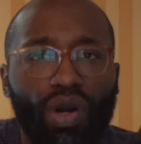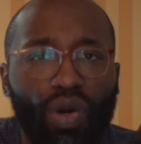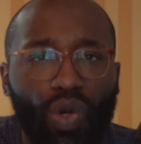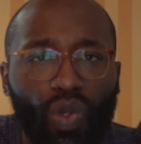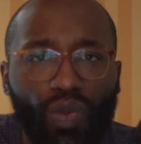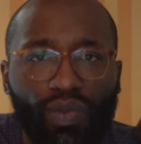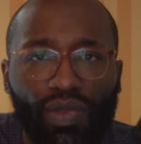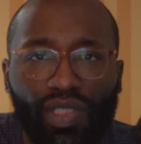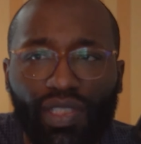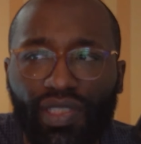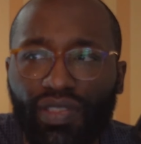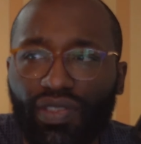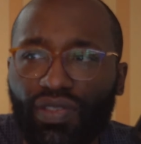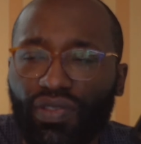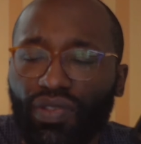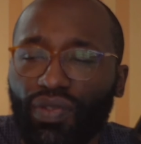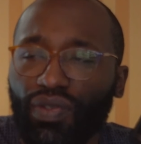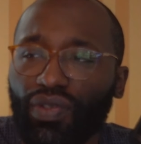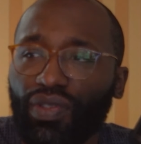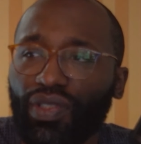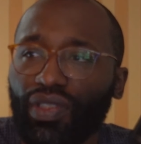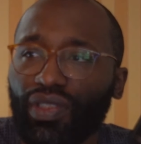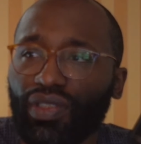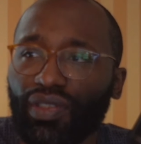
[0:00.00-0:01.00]
homeless
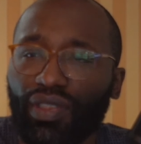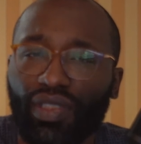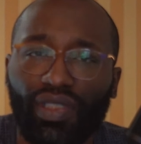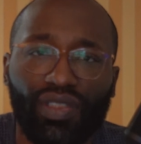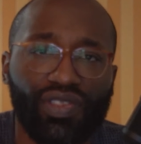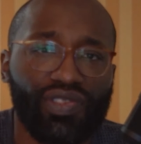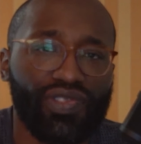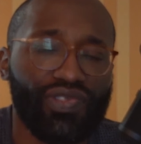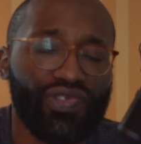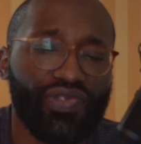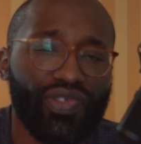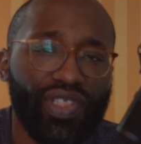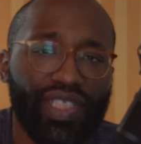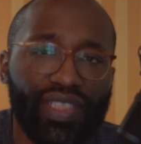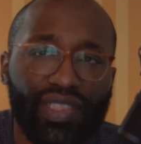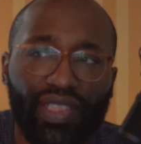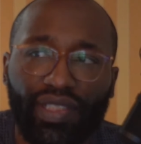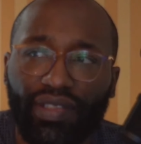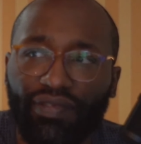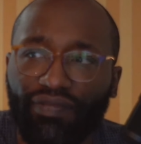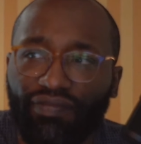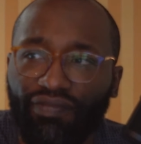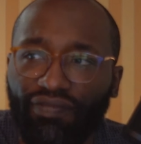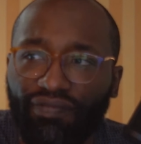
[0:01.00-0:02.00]
or a
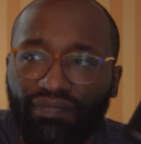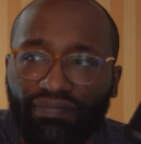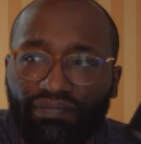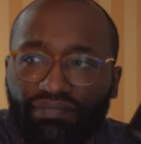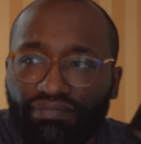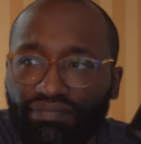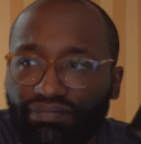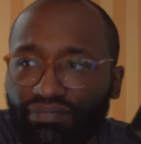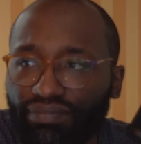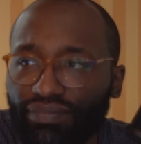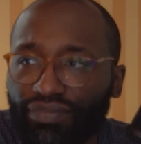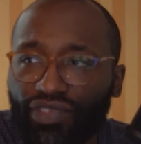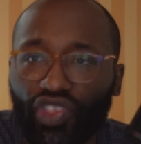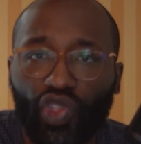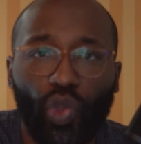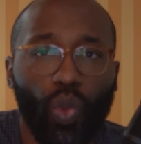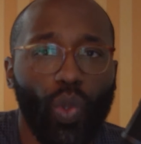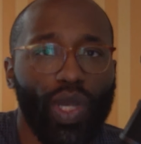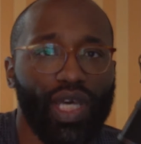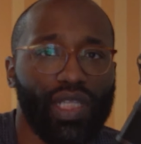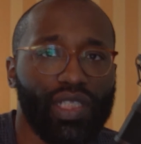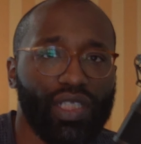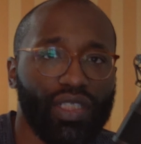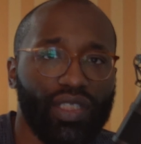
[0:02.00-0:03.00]
street
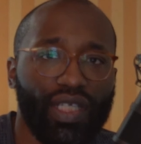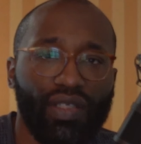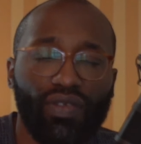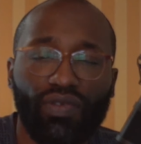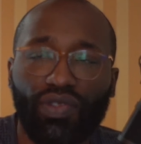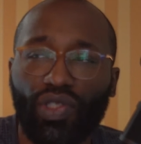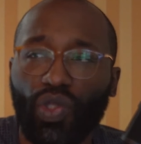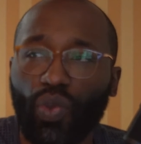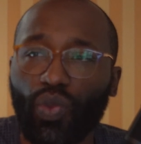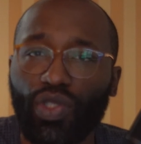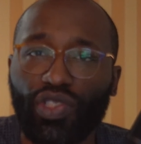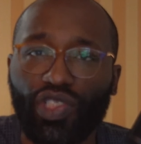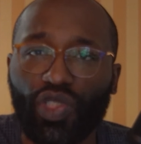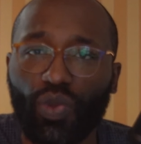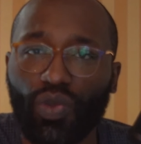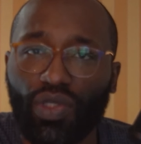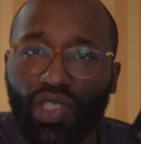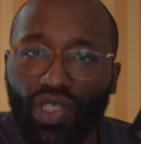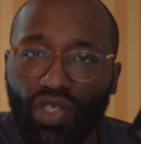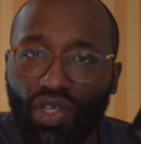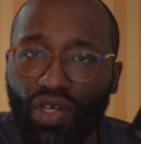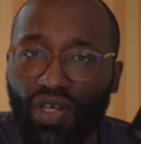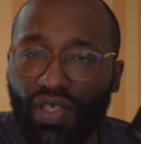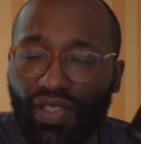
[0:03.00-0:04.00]
dweller. I don't know what you want
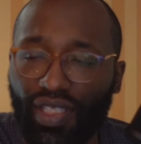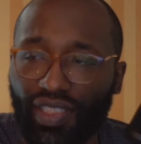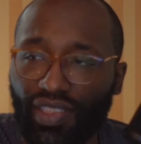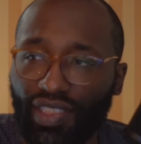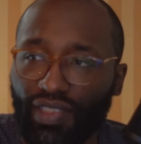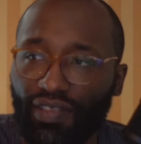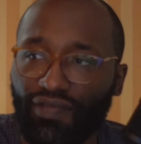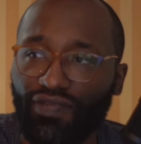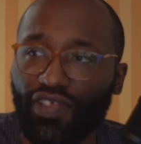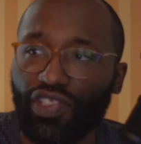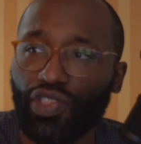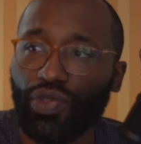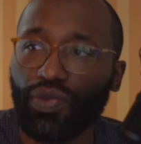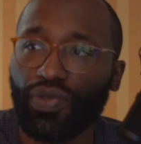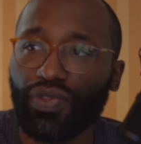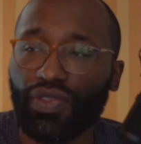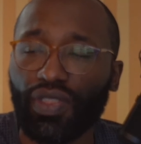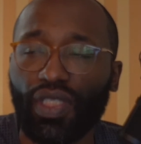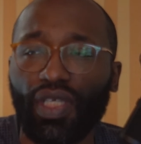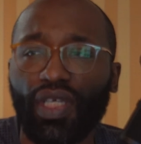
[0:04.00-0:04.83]
to call these individuals,